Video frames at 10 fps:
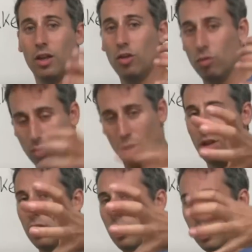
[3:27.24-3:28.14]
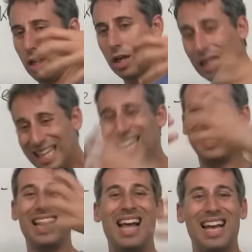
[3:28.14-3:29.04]
you
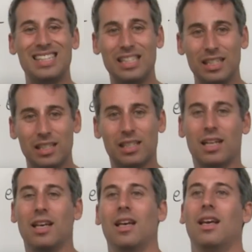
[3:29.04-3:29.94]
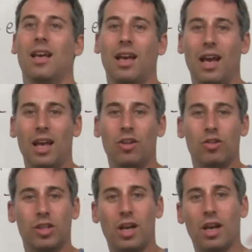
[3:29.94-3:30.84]
clink glasses, and
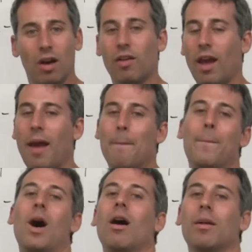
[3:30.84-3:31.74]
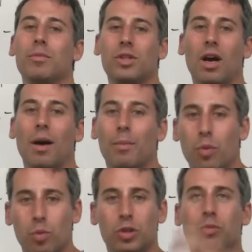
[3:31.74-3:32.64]
you say, okay, bottoms
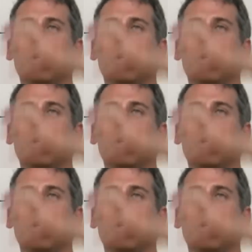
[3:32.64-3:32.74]
up, which